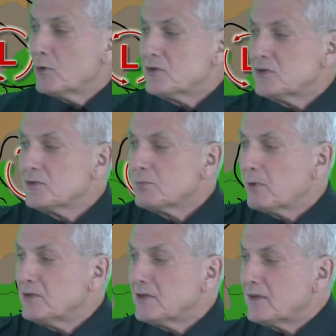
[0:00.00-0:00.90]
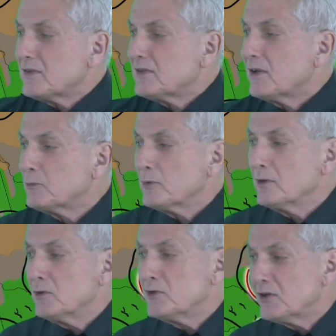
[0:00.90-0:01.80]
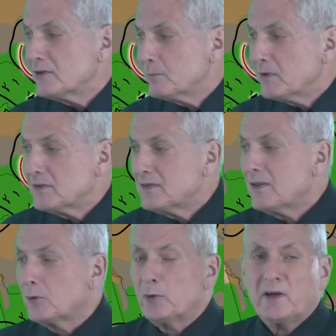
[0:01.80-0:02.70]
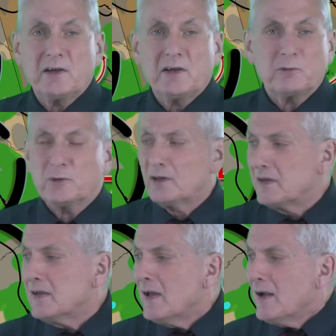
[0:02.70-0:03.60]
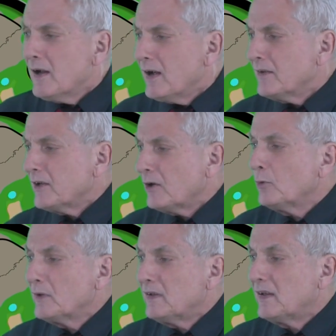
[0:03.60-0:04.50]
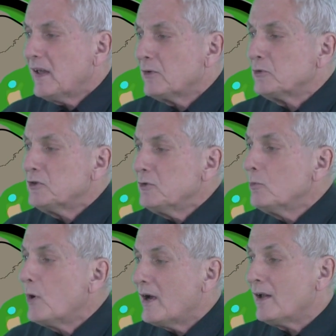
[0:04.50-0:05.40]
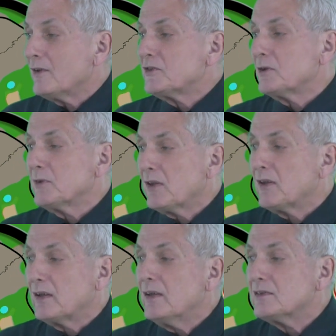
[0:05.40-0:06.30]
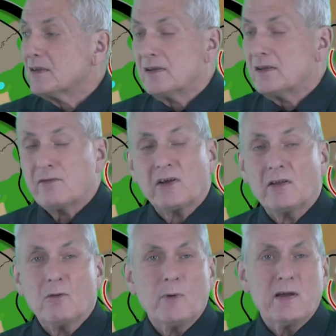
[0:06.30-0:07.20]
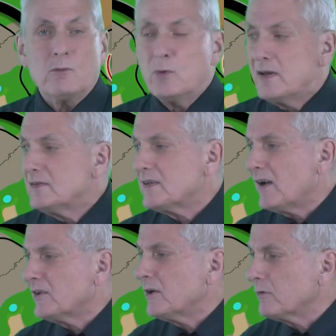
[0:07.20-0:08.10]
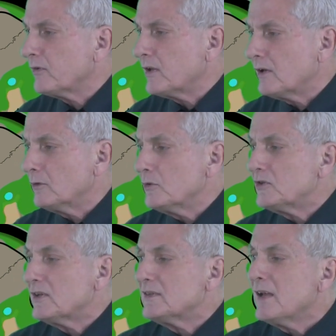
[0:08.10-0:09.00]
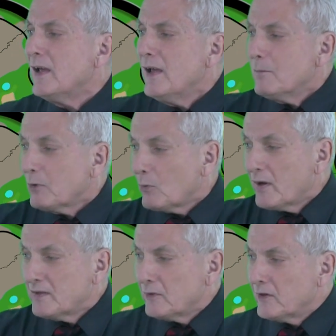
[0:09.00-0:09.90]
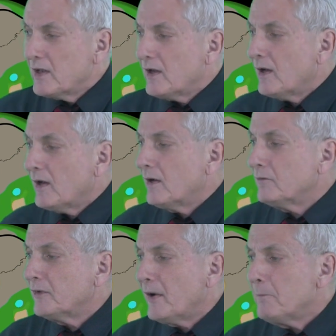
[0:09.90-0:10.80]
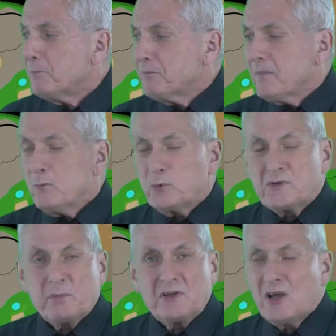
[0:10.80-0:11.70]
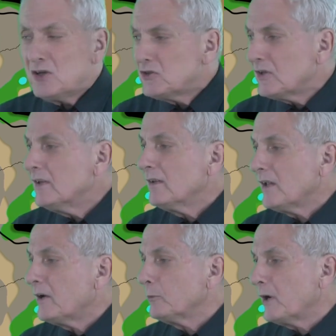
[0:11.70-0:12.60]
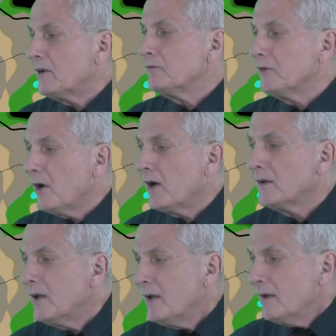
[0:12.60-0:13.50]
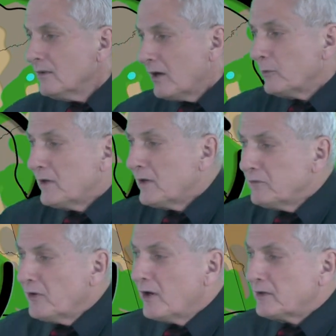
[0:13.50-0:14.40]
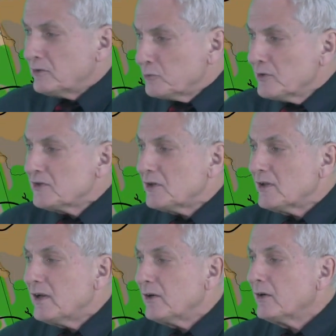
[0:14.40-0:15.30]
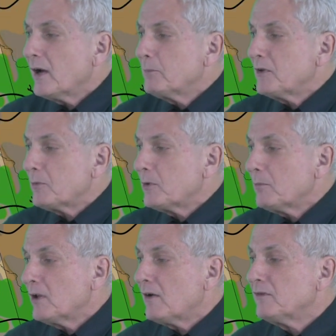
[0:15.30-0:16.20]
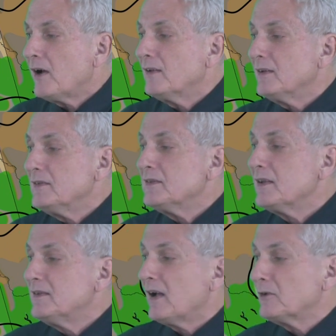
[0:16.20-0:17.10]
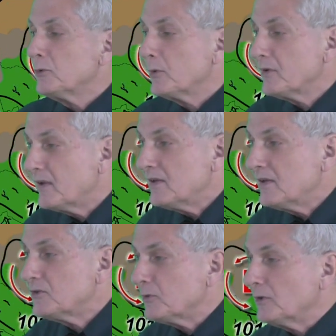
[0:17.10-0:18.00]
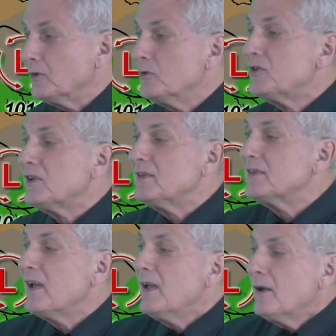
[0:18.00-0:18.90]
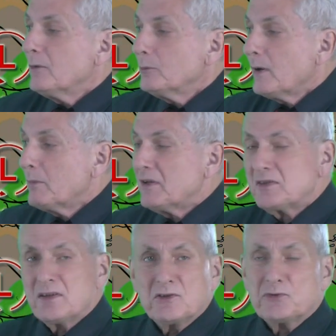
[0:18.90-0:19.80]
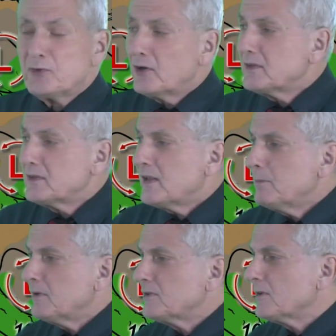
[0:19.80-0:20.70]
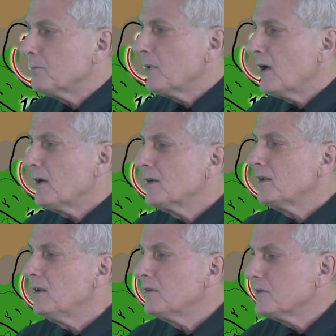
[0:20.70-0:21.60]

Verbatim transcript: area of moisture spreads into the central Aleutians, but you can see the gradient really uh, not holding together too well, so nothing significant in the way of winds out here for the Aleutians, but quite an area of uh, precipitation, light rain, fog, light rain, fog, and drizzle here up to the Pribilof Islands, down toward the eastern Aleutians, remnants of this front keeping some uh,